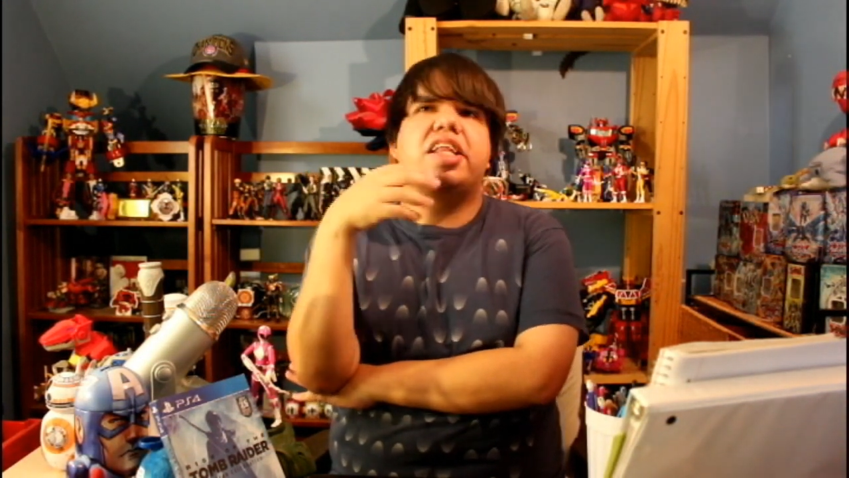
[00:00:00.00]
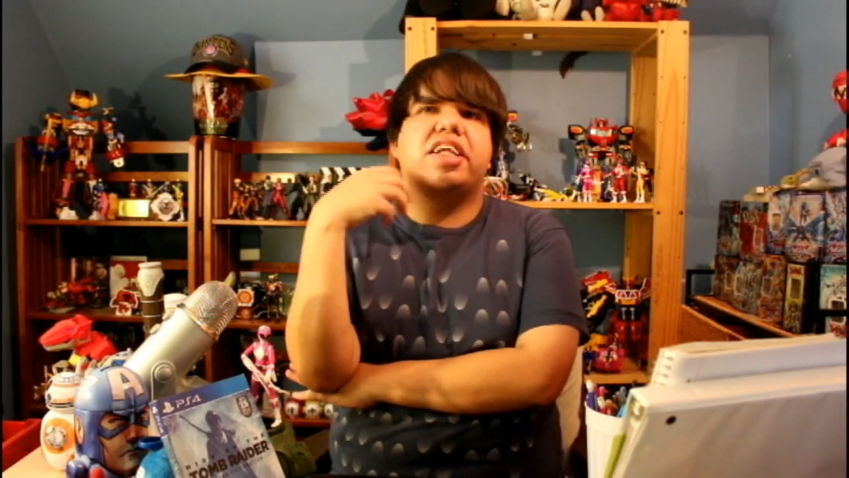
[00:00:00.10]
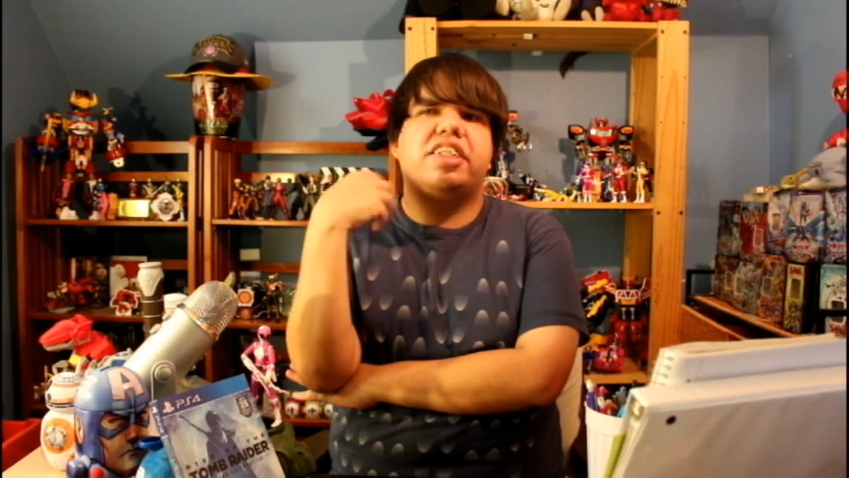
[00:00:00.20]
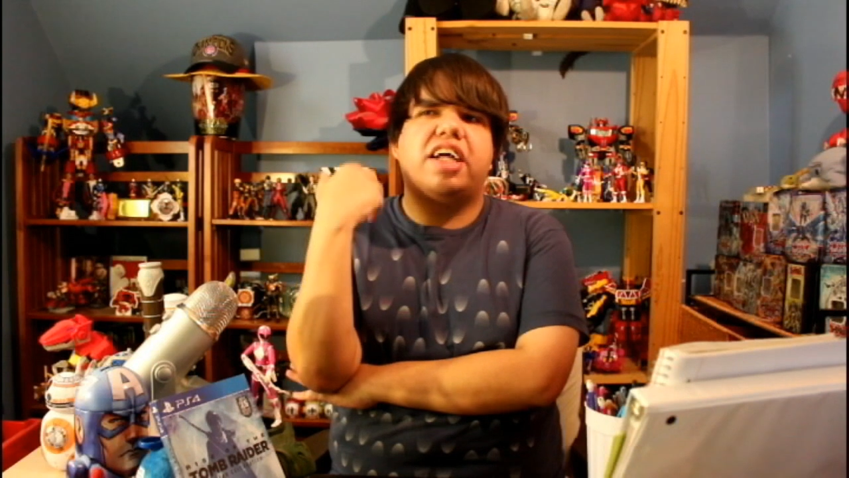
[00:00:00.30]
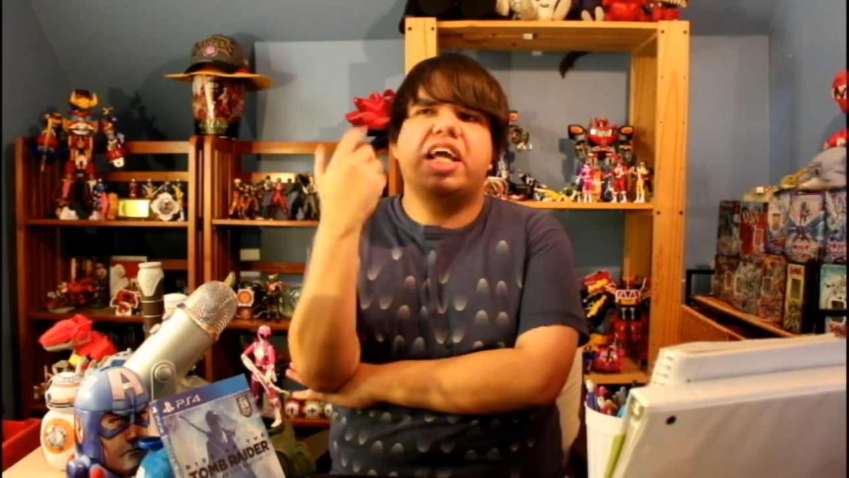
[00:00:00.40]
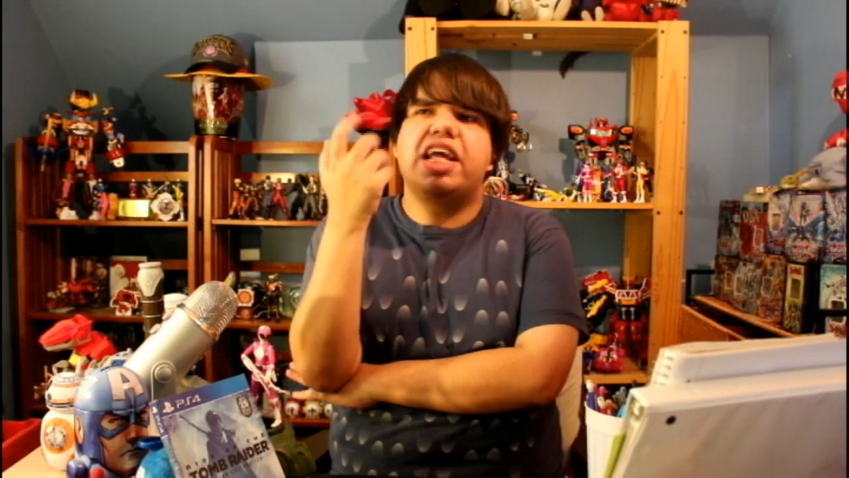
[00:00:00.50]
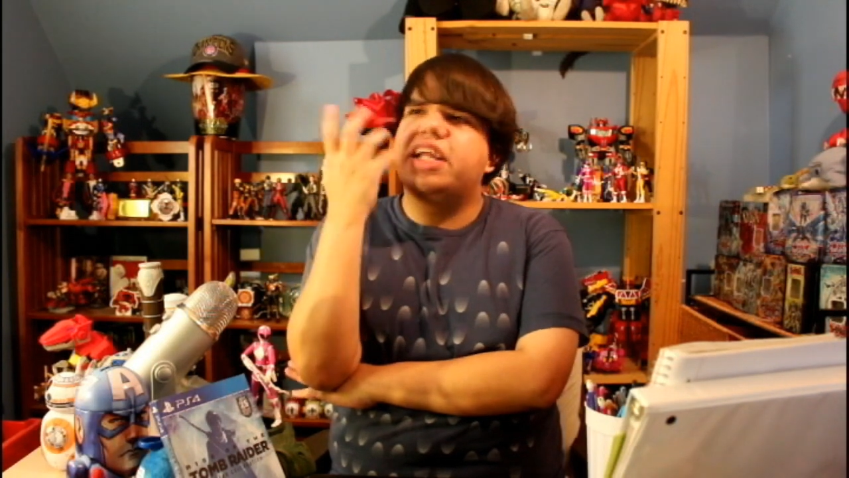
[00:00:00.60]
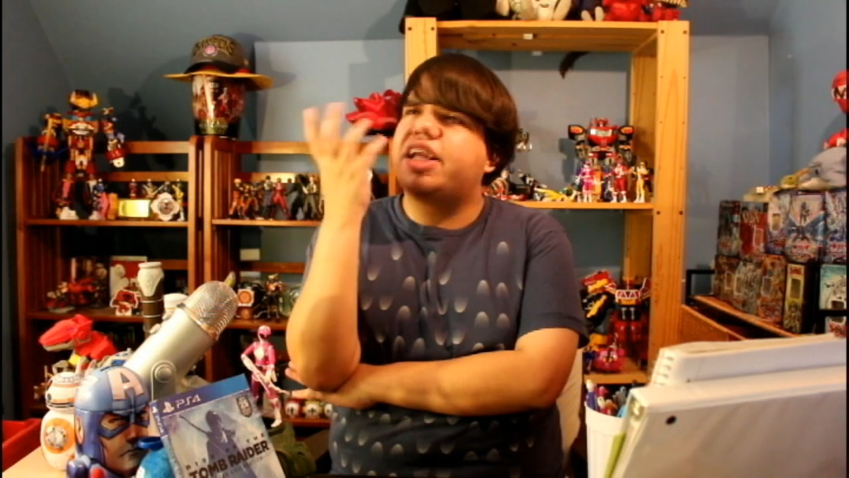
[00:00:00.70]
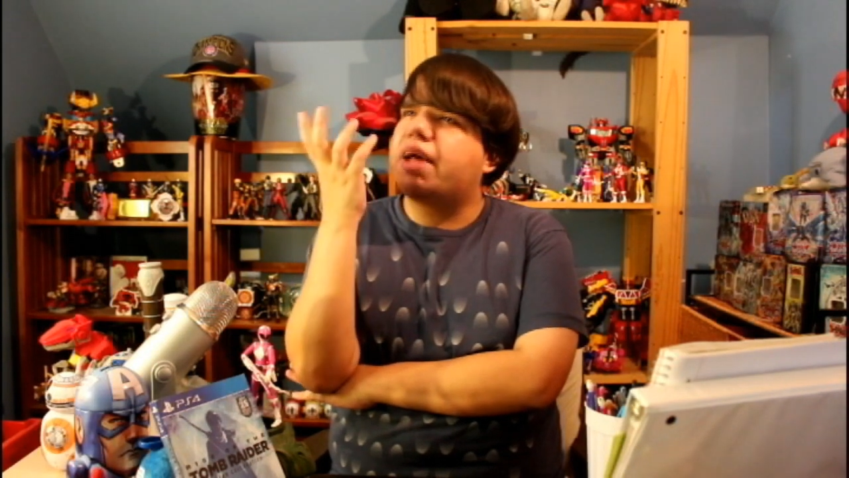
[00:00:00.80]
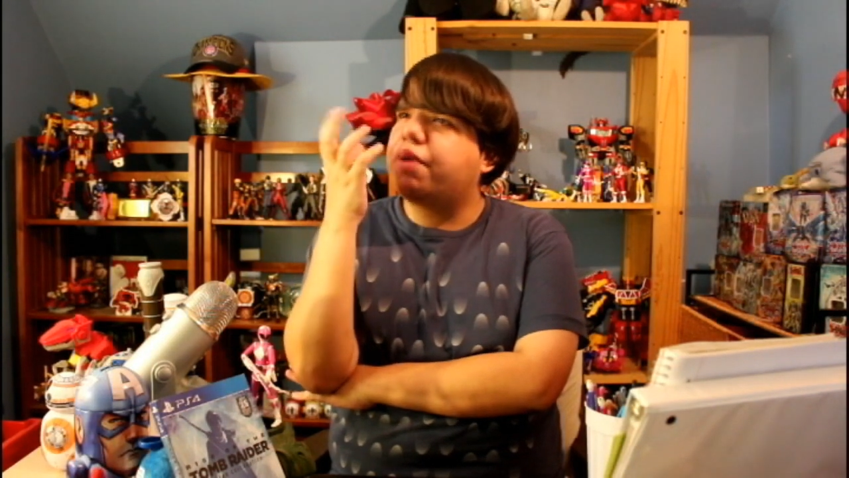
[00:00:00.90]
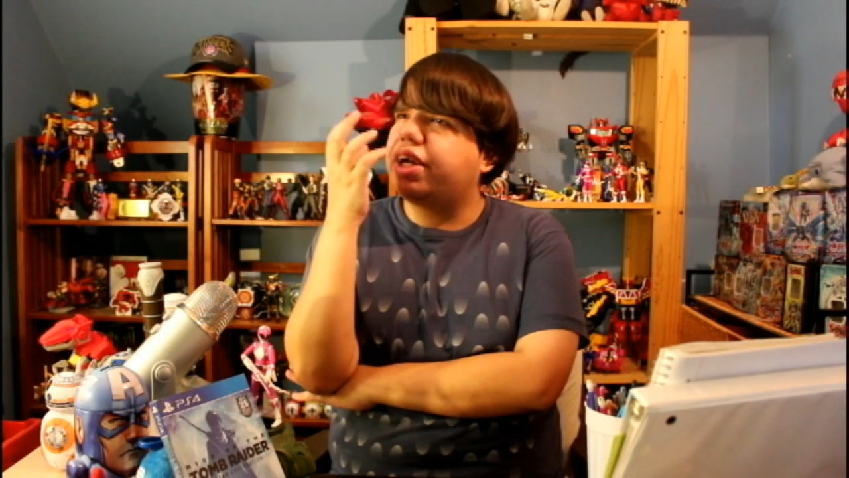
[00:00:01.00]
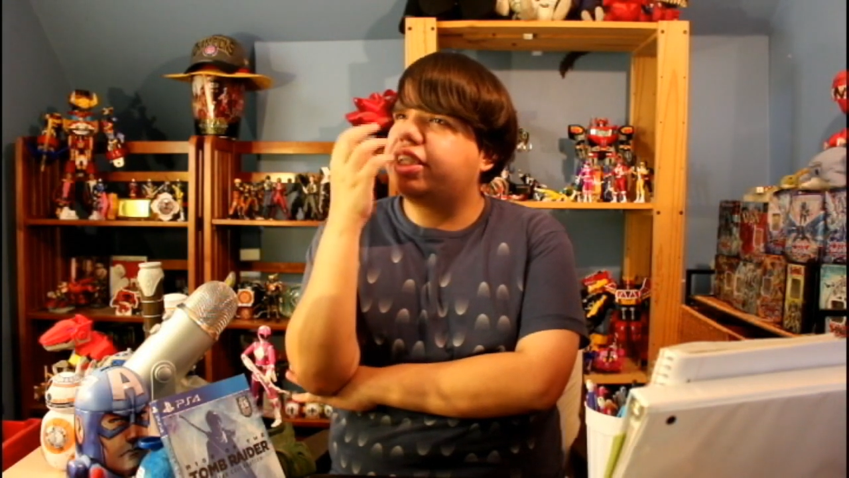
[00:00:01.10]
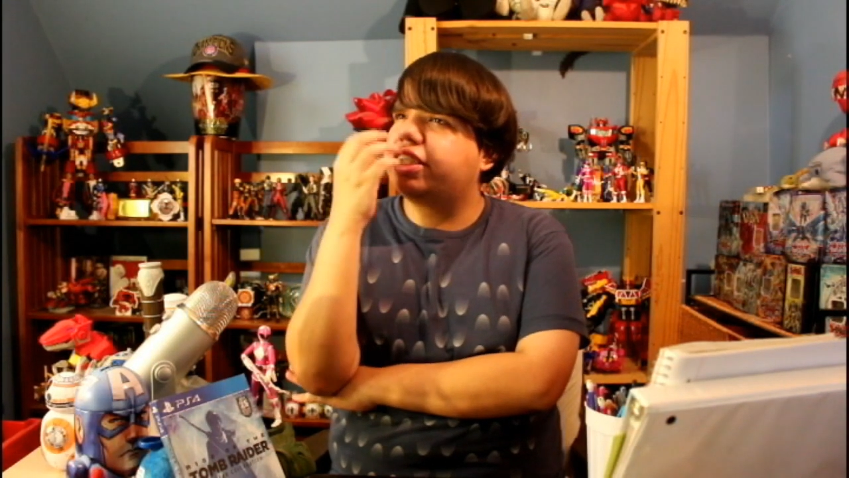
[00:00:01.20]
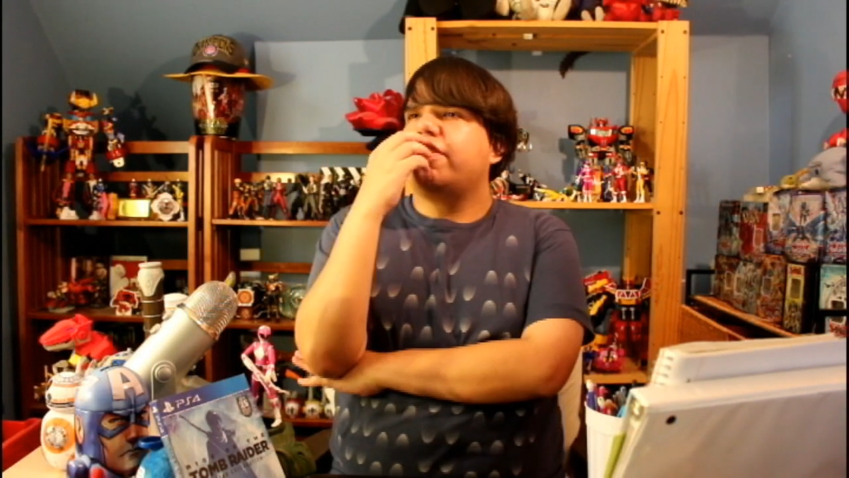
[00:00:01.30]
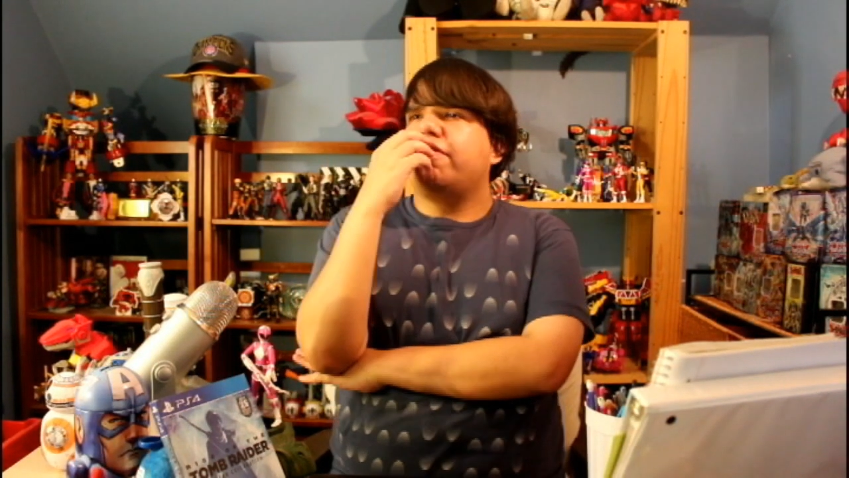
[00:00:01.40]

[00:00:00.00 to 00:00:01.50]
It's just not in it that much.